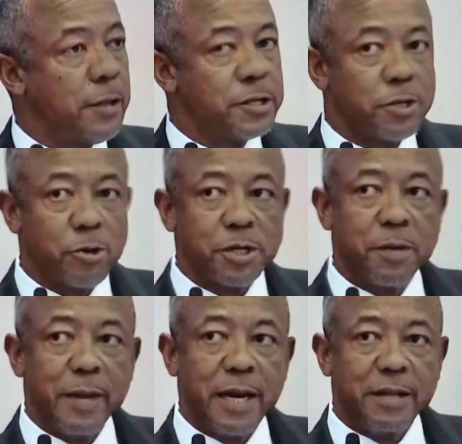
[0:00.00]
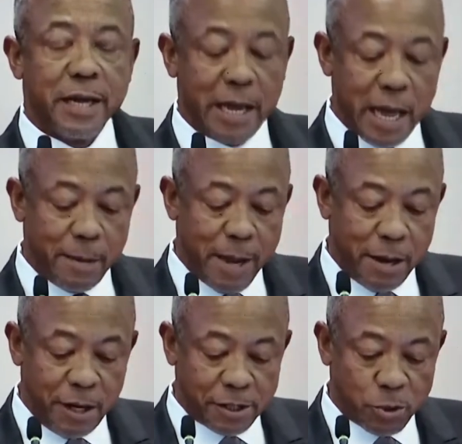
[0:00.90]
The search committee then got
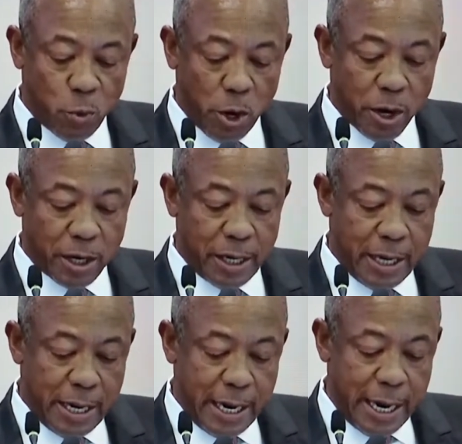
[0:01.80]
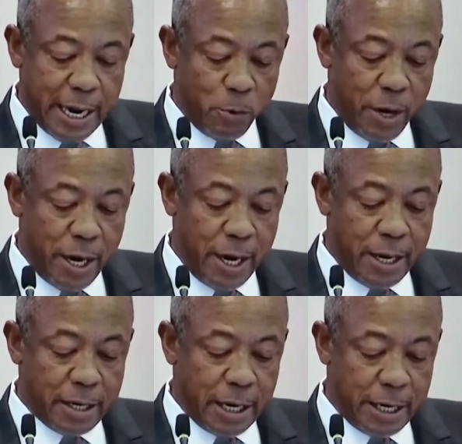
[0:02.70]
about its work and we
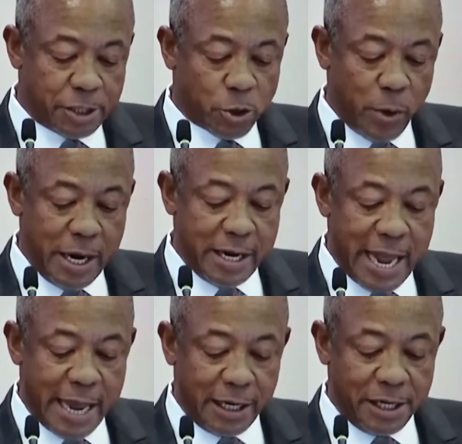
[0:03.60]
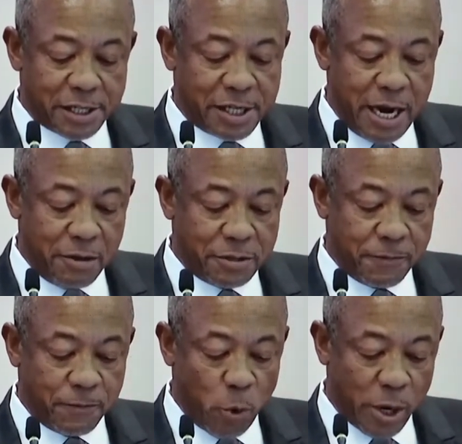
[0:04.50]
uh, screened that list down
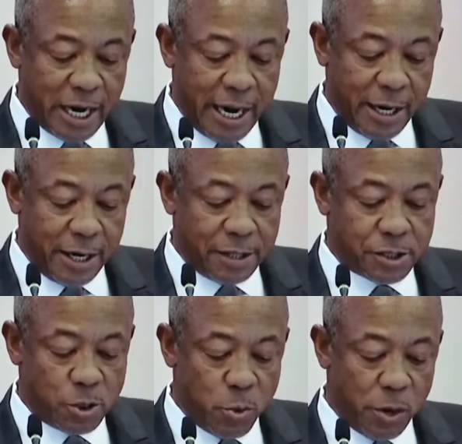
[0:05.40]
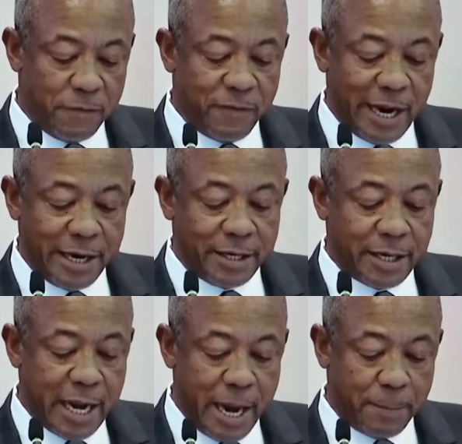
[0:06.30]
to four candidates who were invited
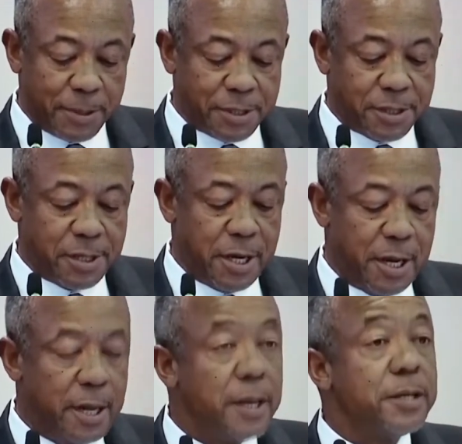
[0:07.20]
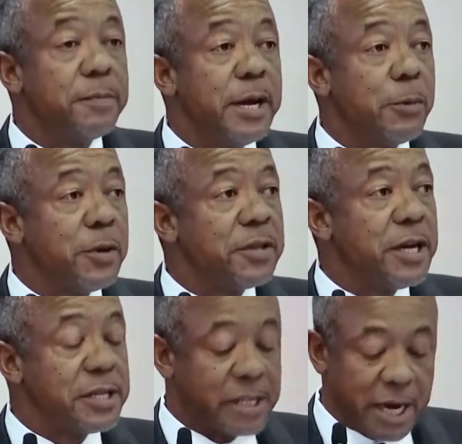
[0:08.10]
to campus to meet with
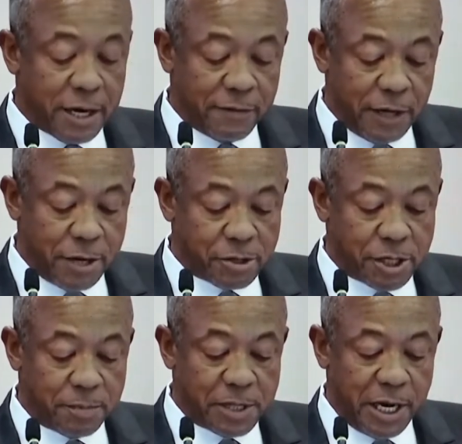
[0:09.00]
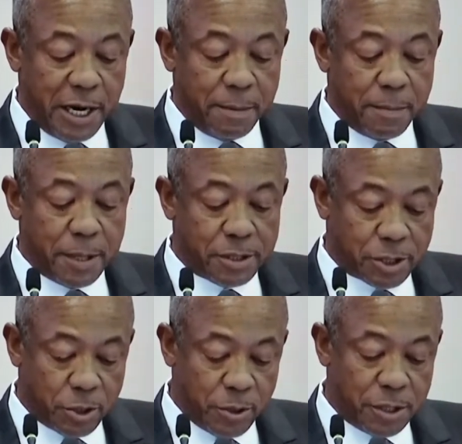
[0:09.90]
the executive leadership team,
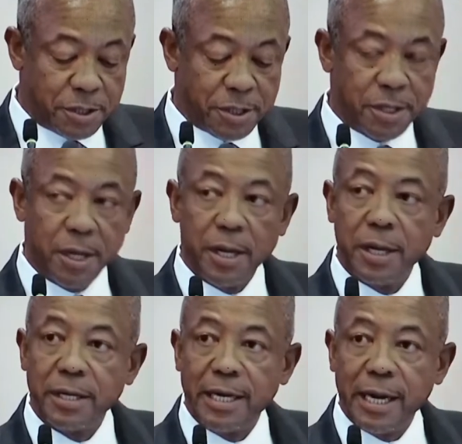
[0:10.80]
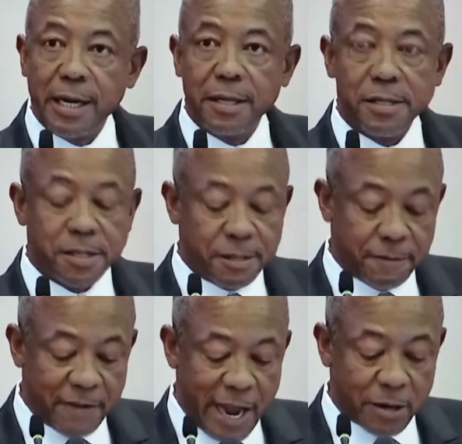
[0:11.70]
students,
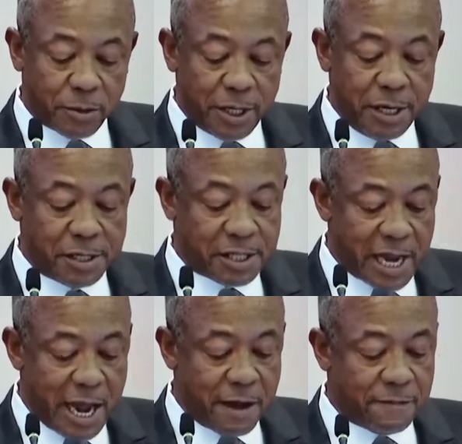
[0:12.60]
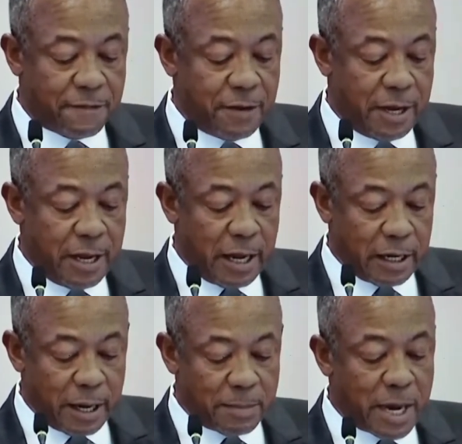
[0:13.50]
deans, faculty, staff,
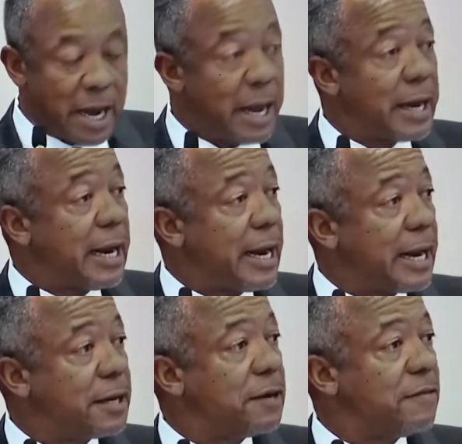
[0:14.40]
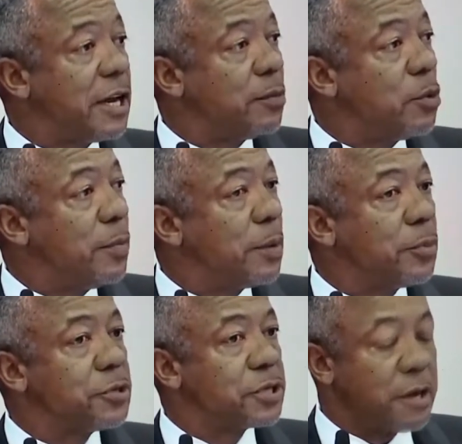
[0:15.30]
alumni, and available
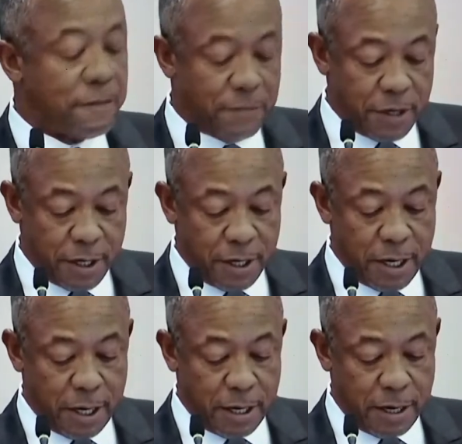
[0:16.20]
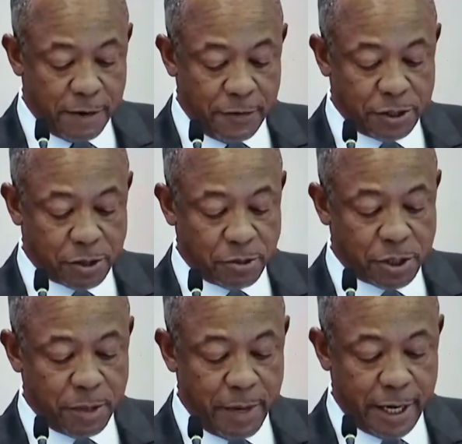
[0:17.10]
members of the uh, of the
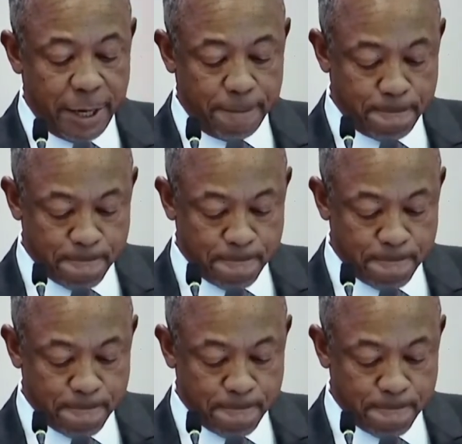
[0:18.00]
search committee.